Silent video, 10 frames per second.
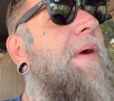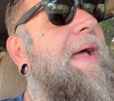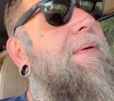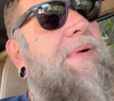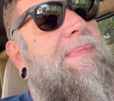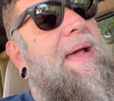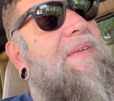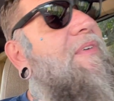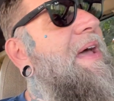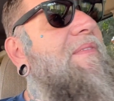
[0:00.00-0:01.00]
bracket was
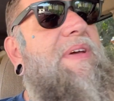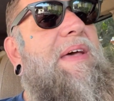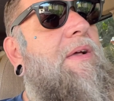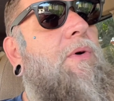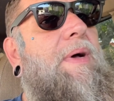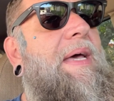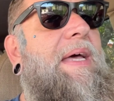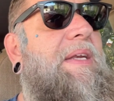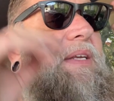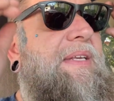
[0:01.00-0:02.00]
made for that vehicle.
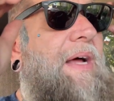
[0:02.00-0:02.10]
It